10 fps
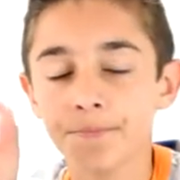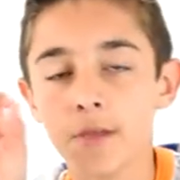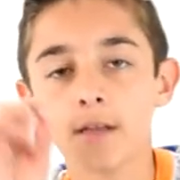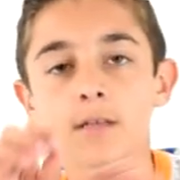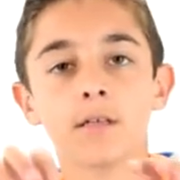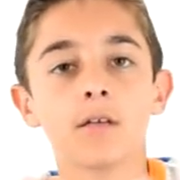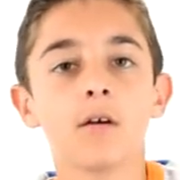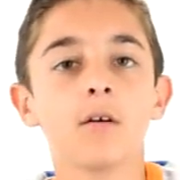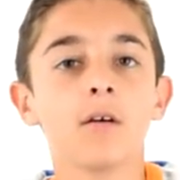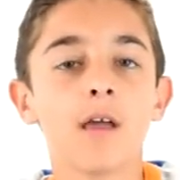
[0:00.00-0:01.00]
enter
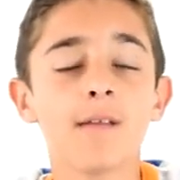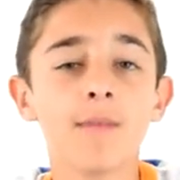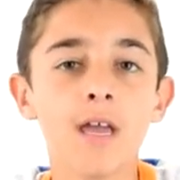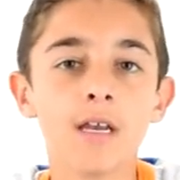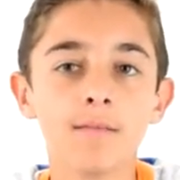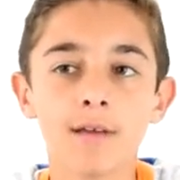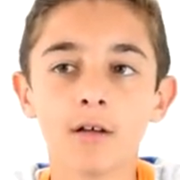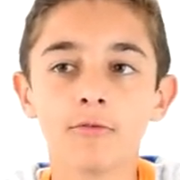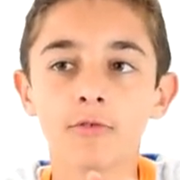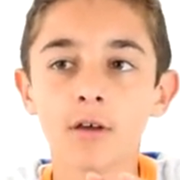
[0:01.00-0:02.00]
your name and
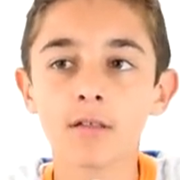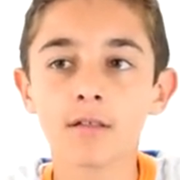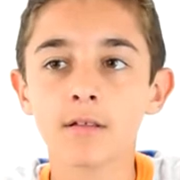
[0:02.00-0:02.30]
email address.